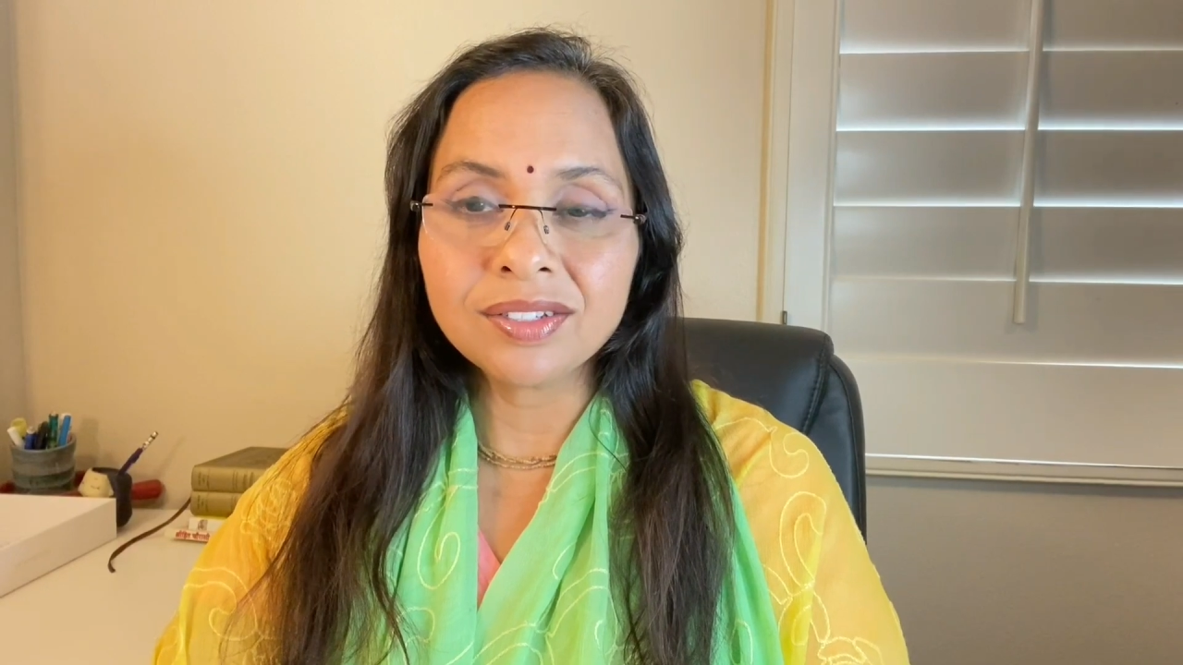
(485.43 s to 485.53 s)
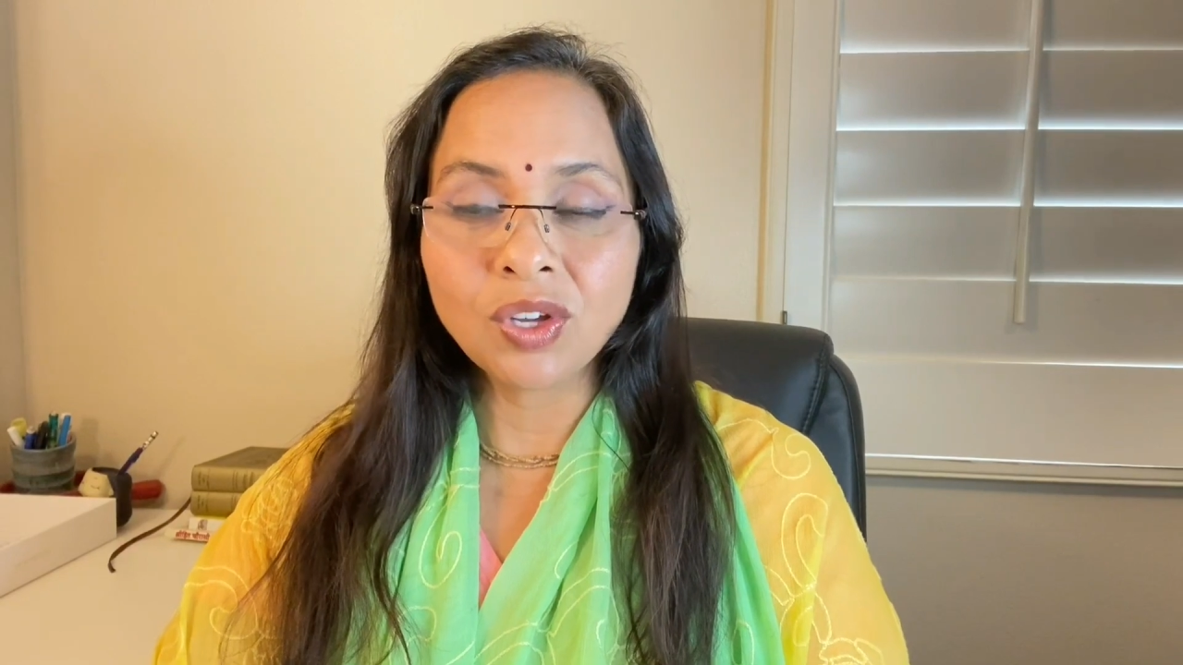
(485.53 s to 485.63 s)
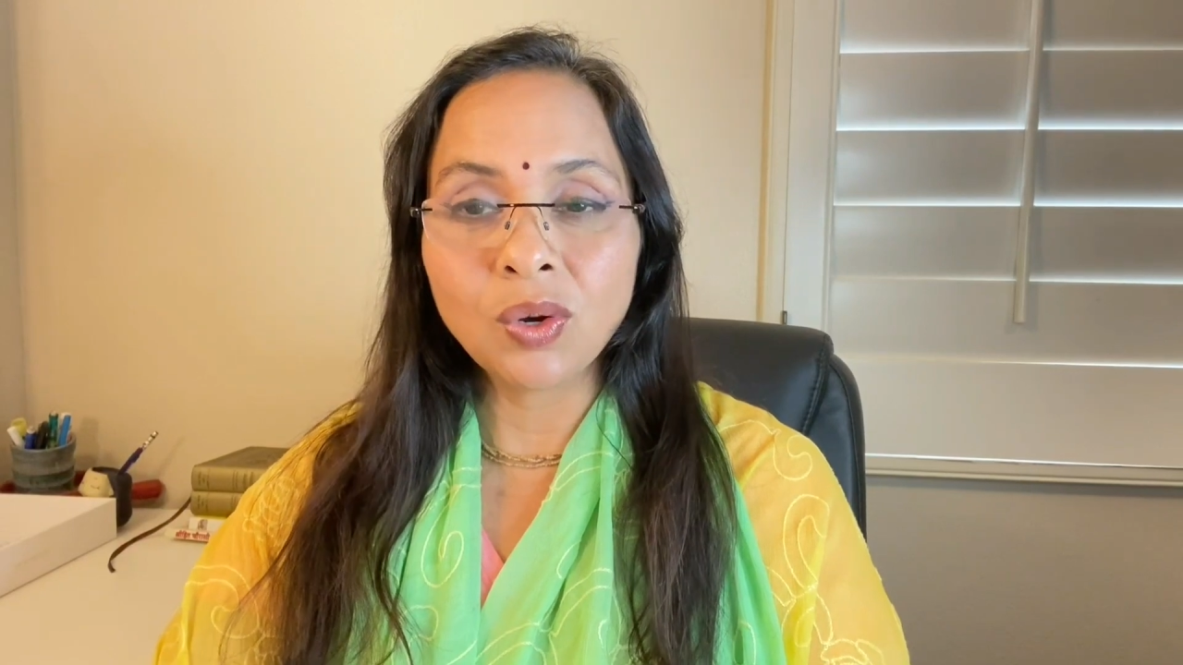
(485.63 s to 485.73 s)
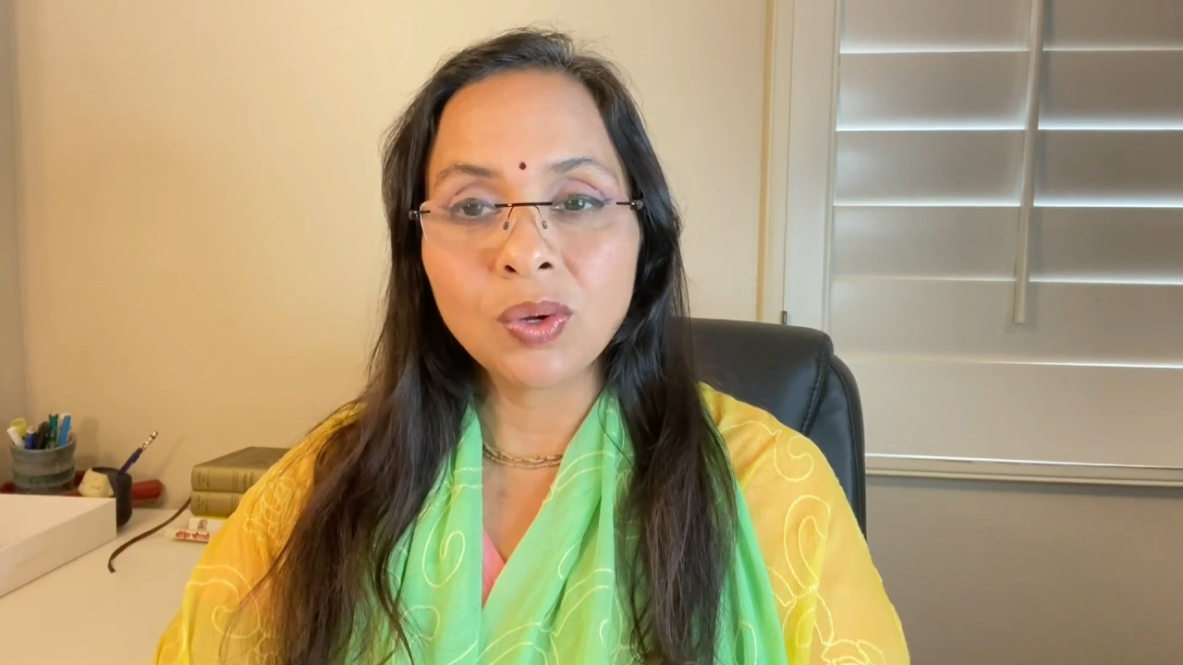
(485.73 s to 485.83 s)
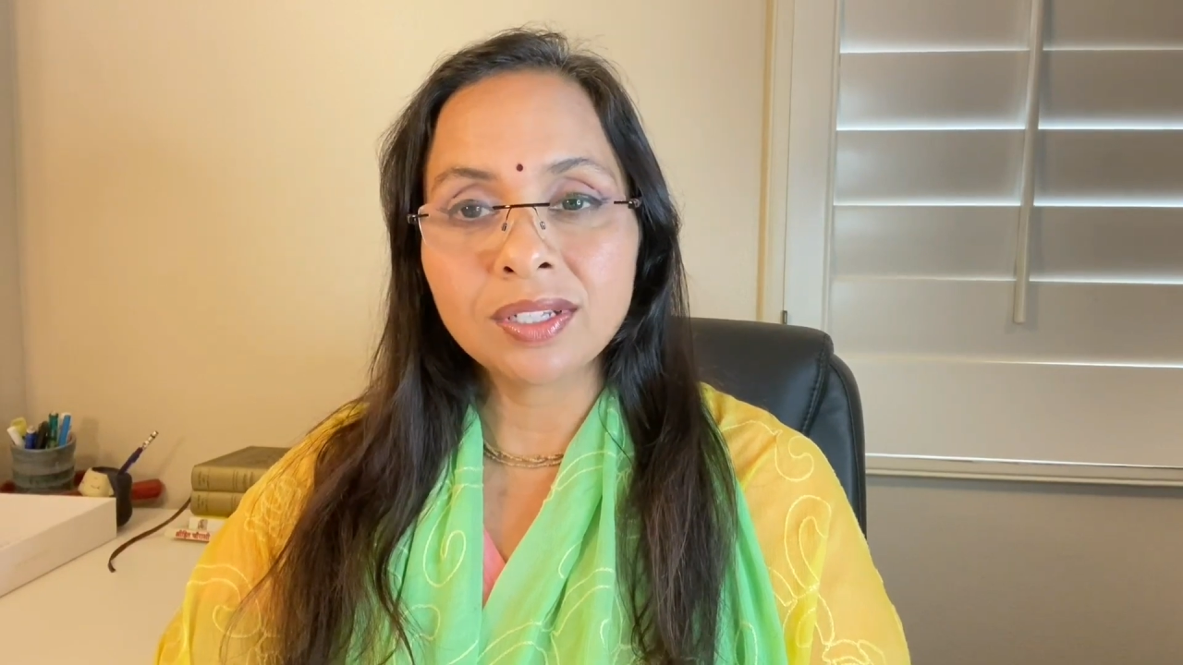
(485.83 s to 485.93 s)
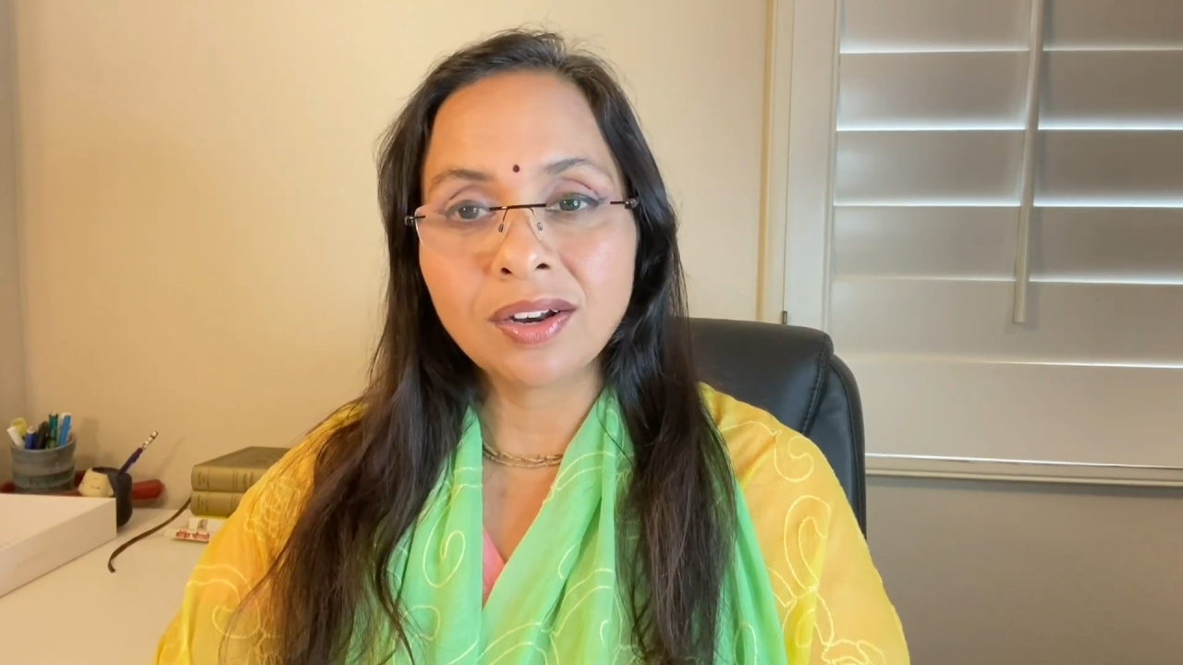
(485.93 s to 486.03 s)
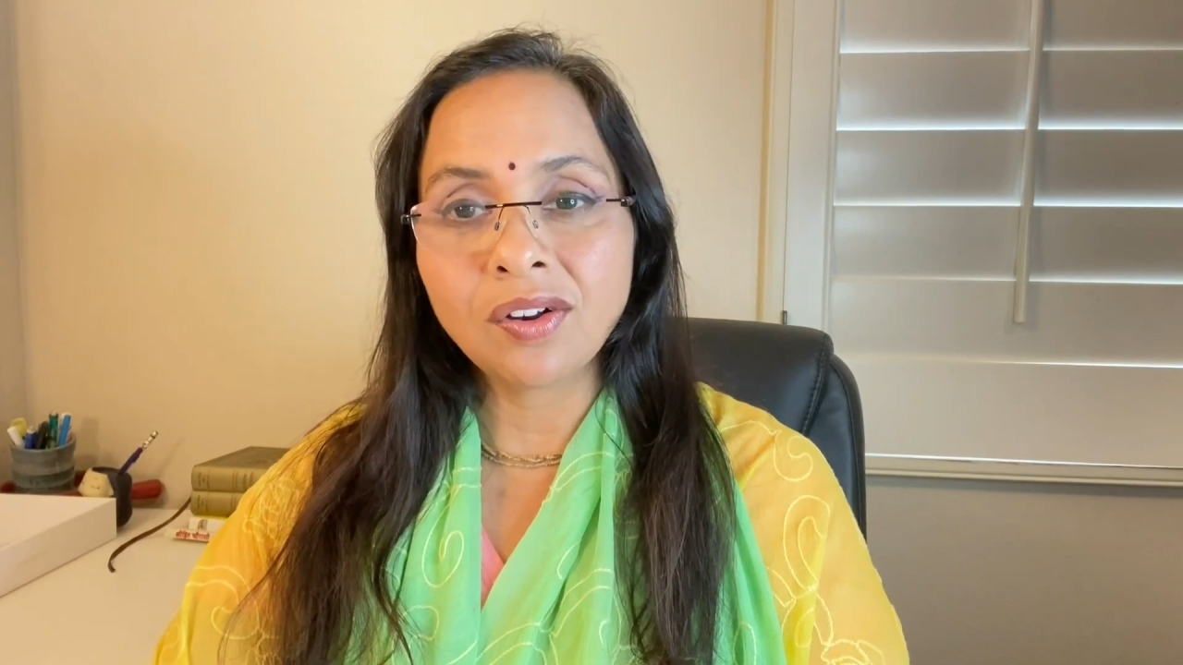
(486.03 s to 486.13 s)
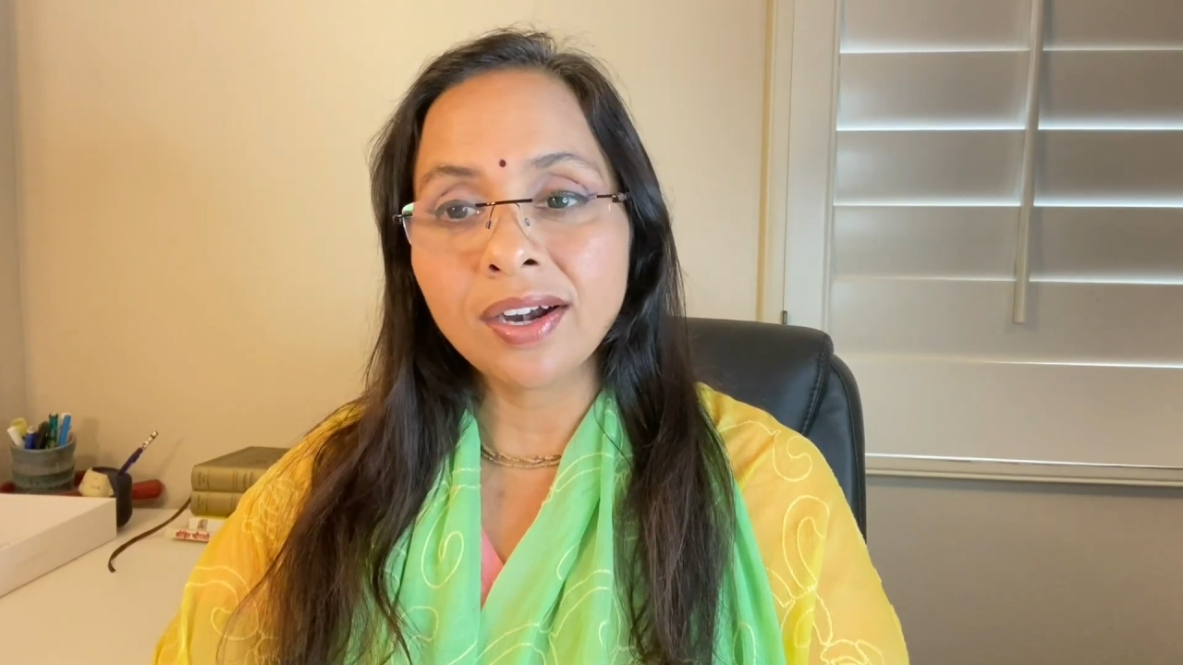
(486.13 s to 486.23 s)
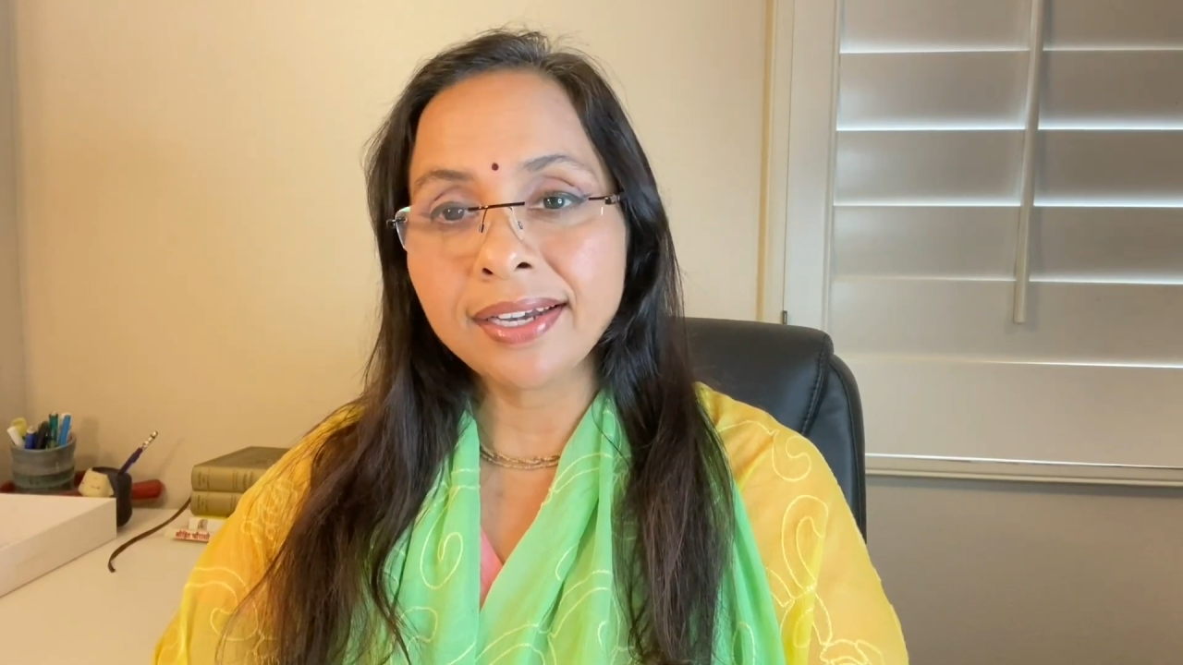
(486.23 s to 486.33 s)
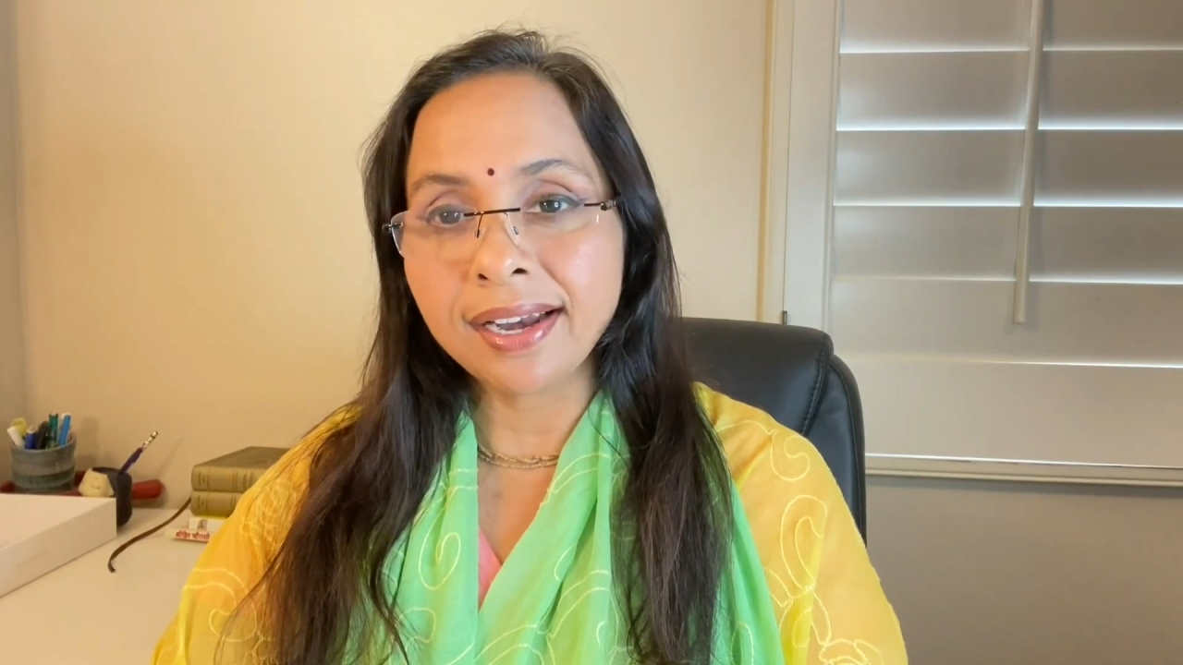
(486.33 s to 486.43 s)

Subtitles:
your looks are not